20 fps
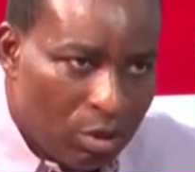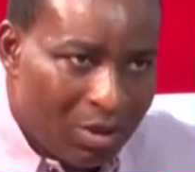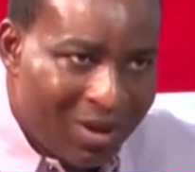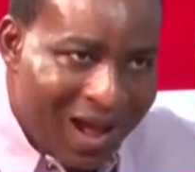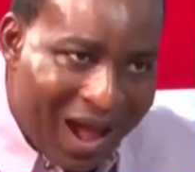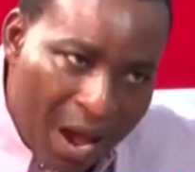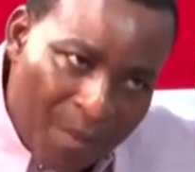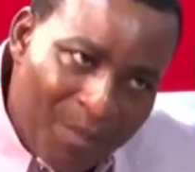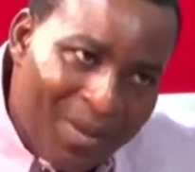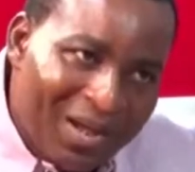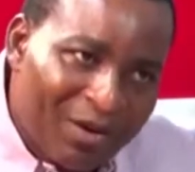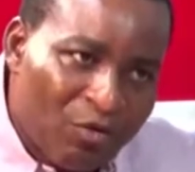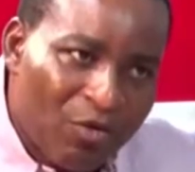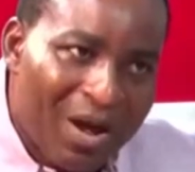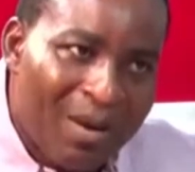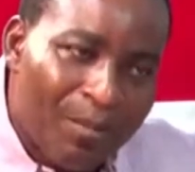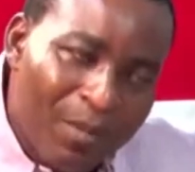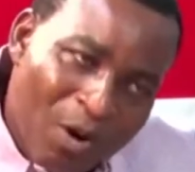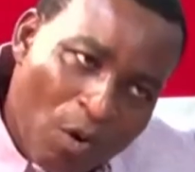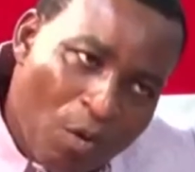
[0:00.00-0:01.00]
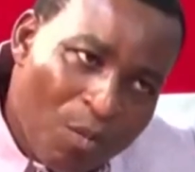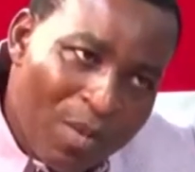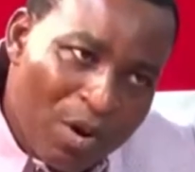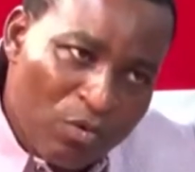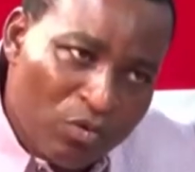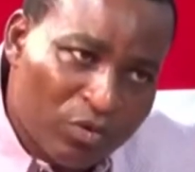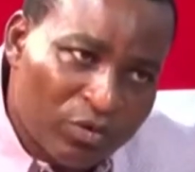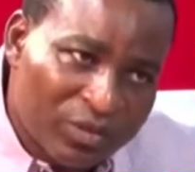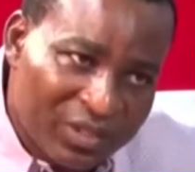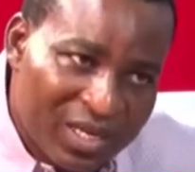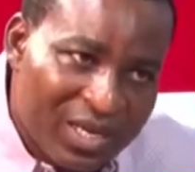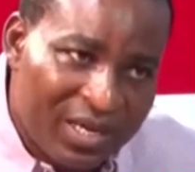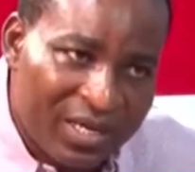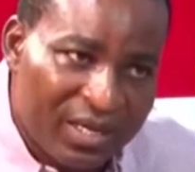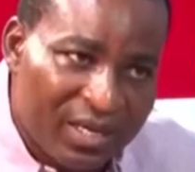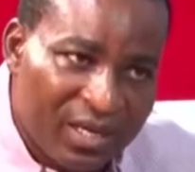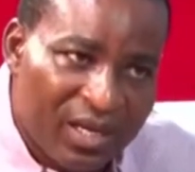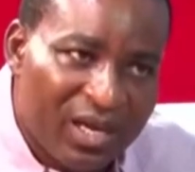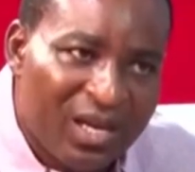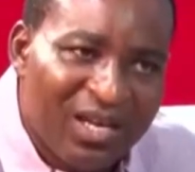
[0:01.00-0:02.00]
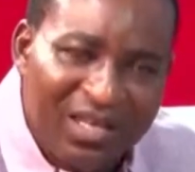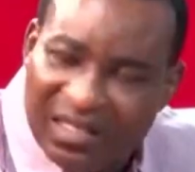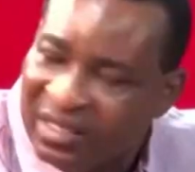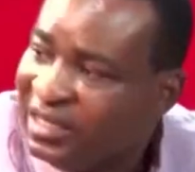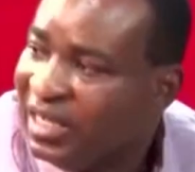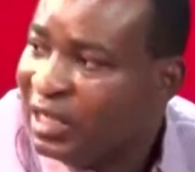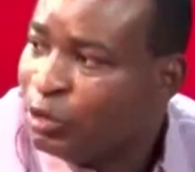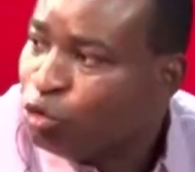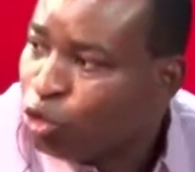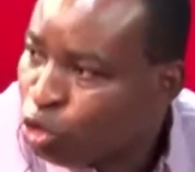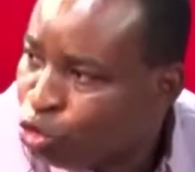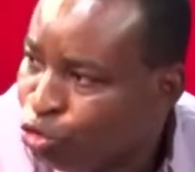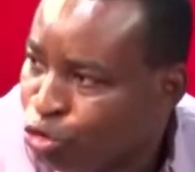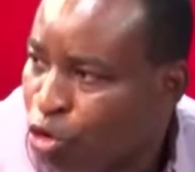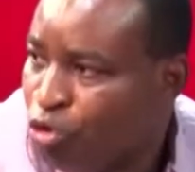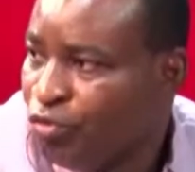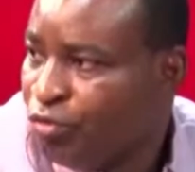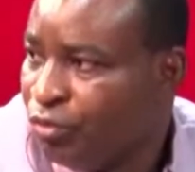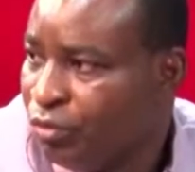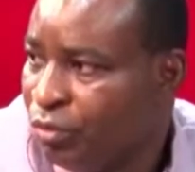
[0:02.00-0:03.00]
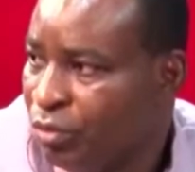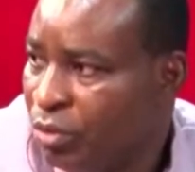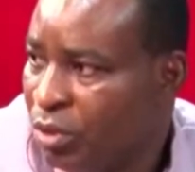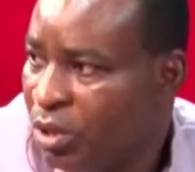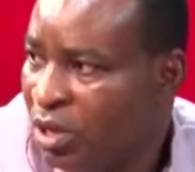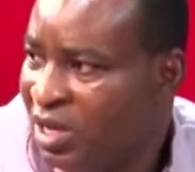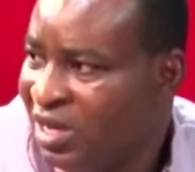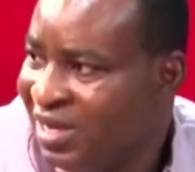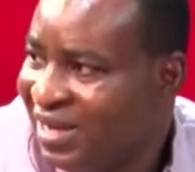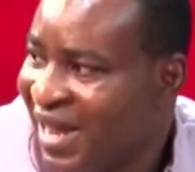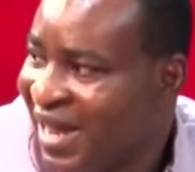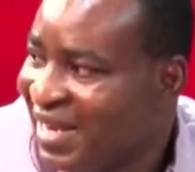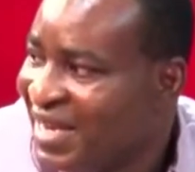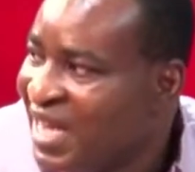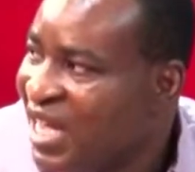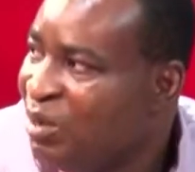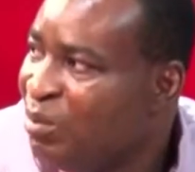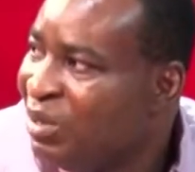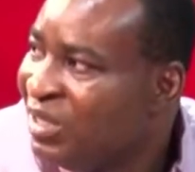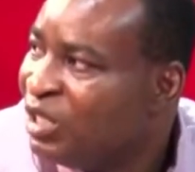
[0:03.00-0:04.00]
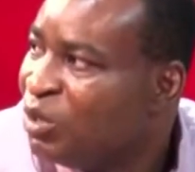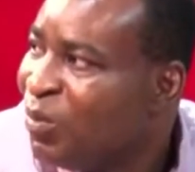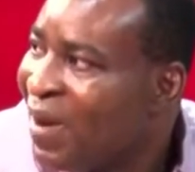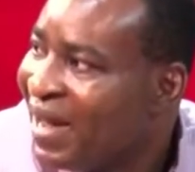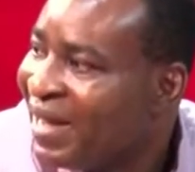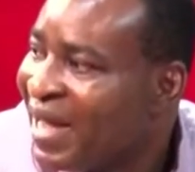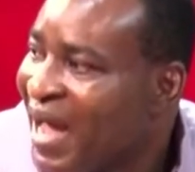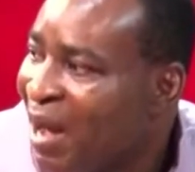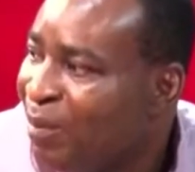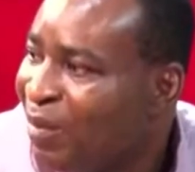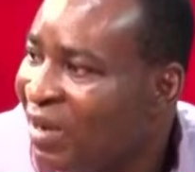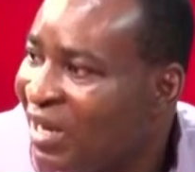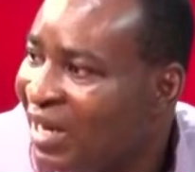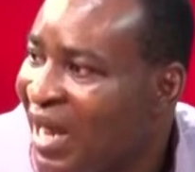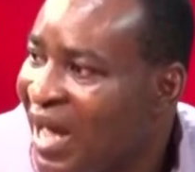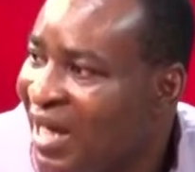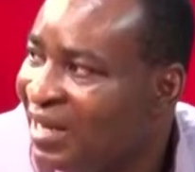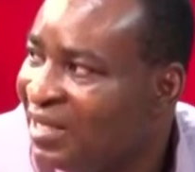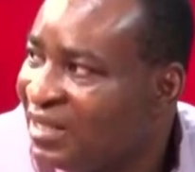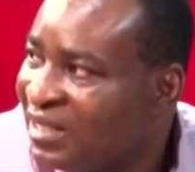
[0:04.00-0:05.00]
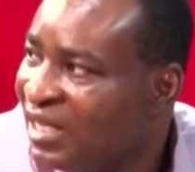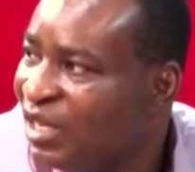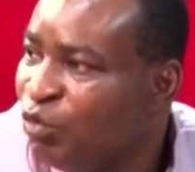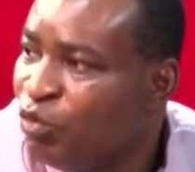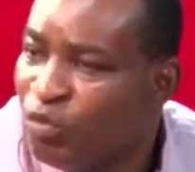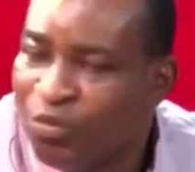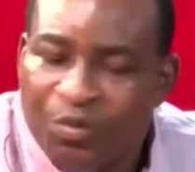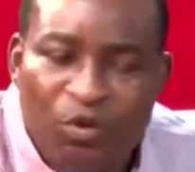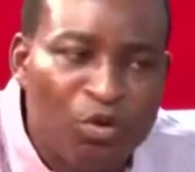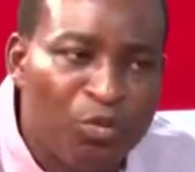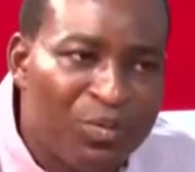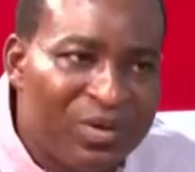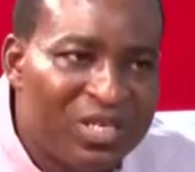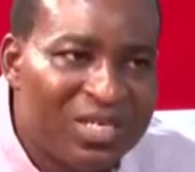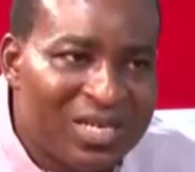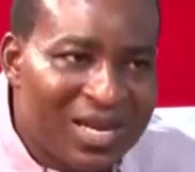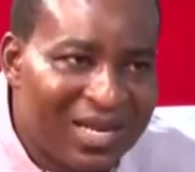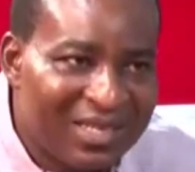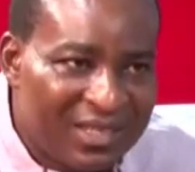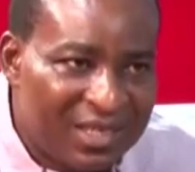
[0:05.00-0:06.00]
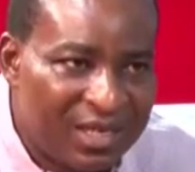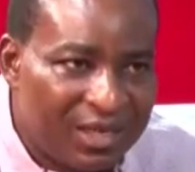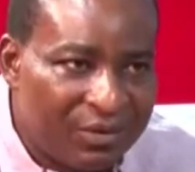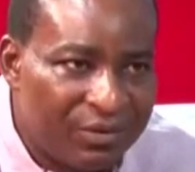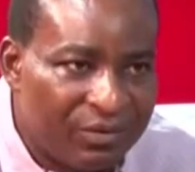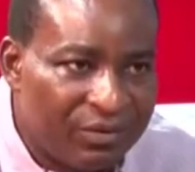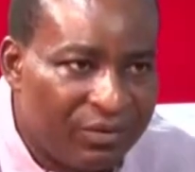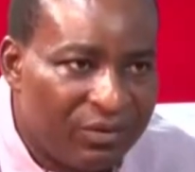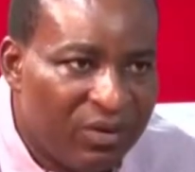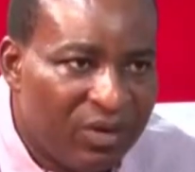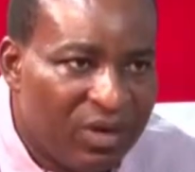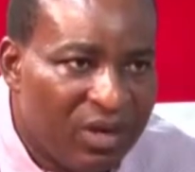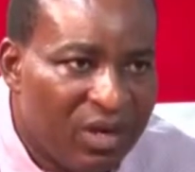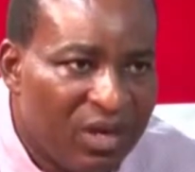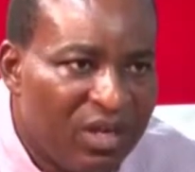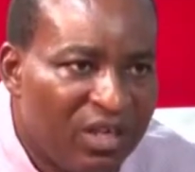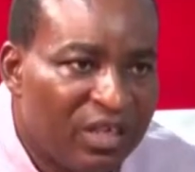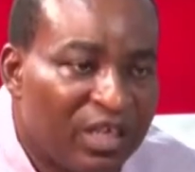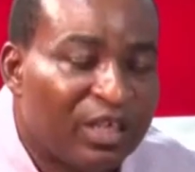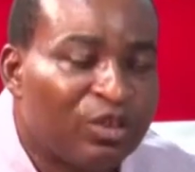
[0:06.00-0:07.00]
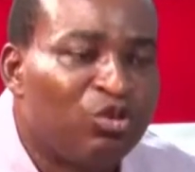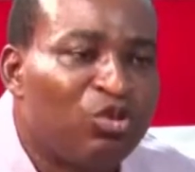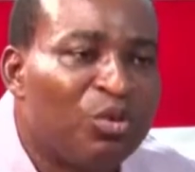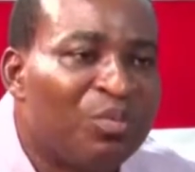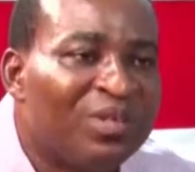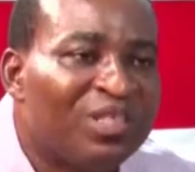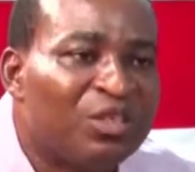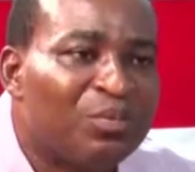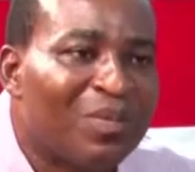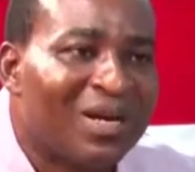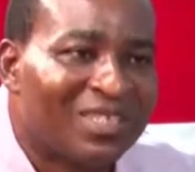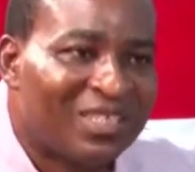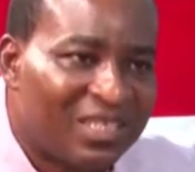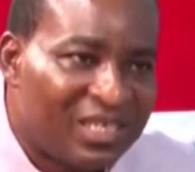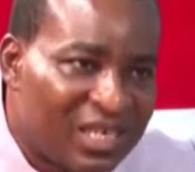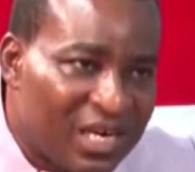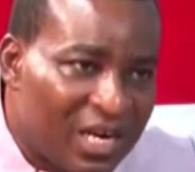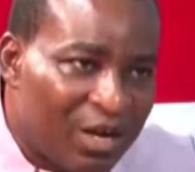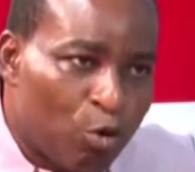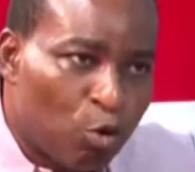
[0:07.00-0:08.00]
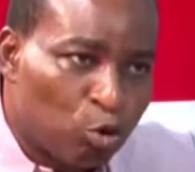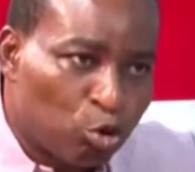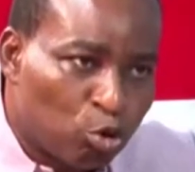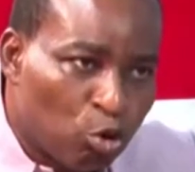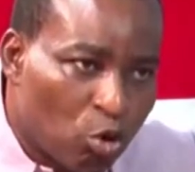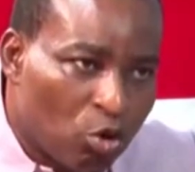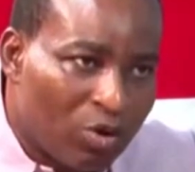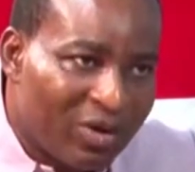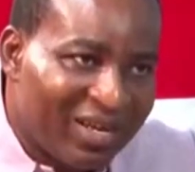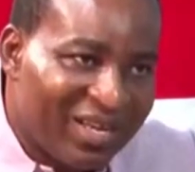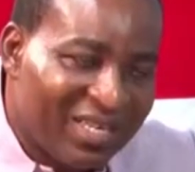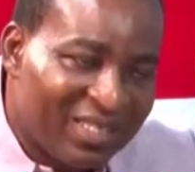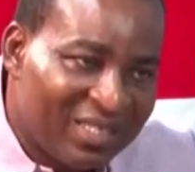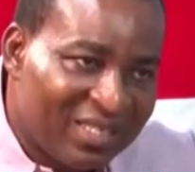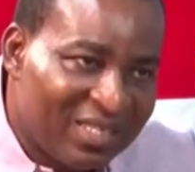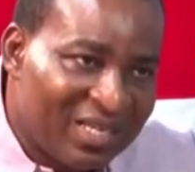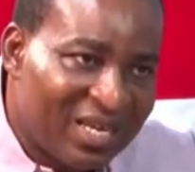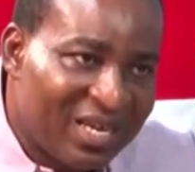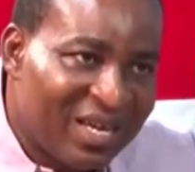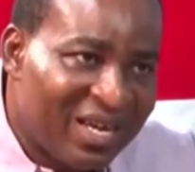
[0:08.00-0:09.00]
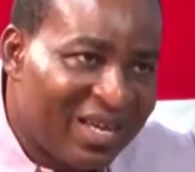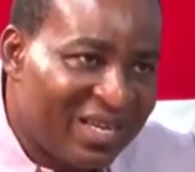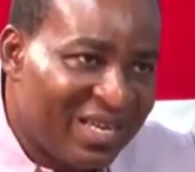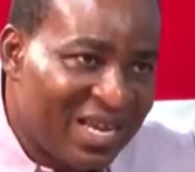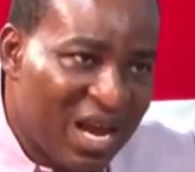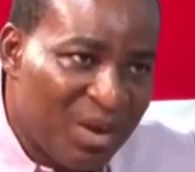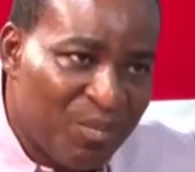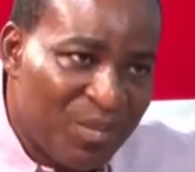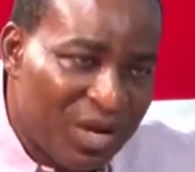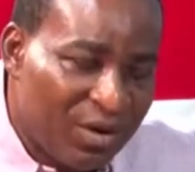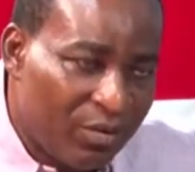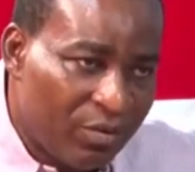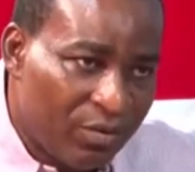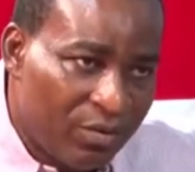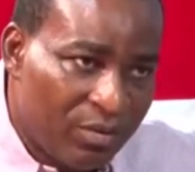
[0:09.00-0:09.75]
aba no ama wo ma hunu se ye dojon na de ebetima ya ma na ne se obi obi di na de no ye so ebetima kire odo kese e de ama no